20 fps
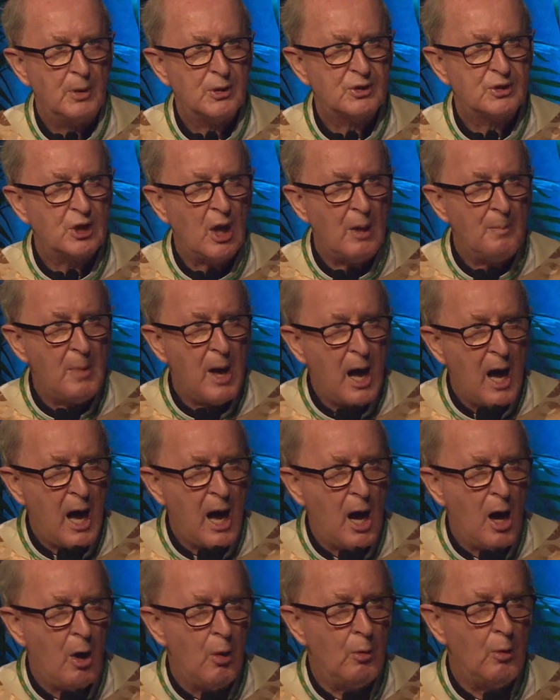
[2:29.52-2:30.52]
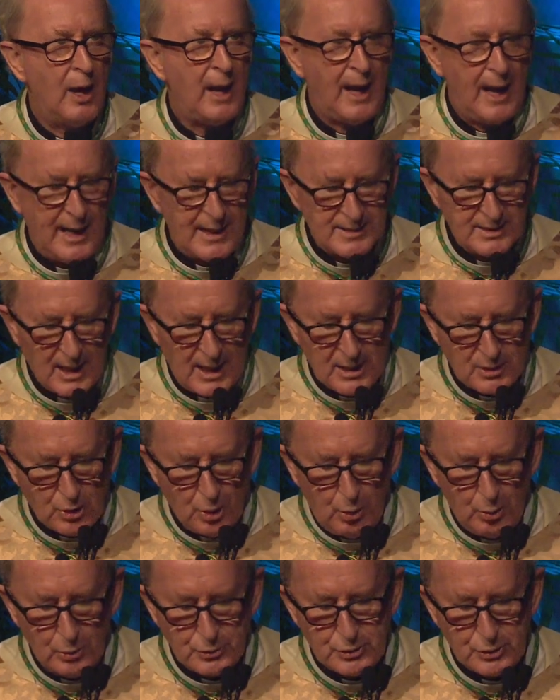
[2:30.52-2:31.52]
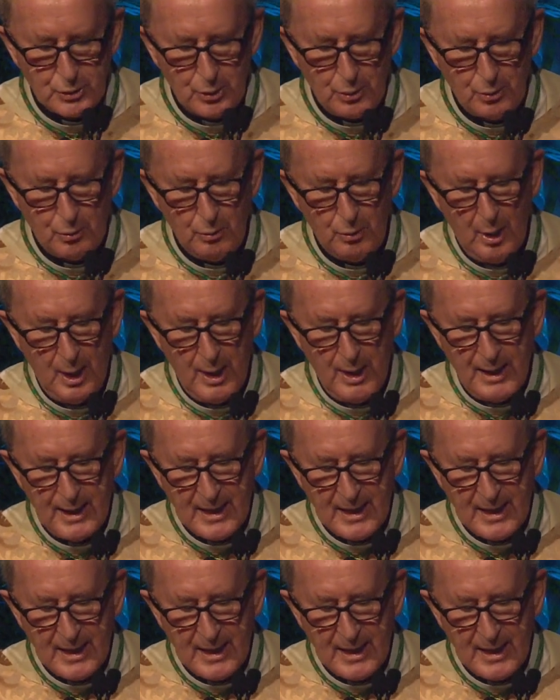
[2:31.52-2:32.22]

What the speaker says: But somehow, as I told you,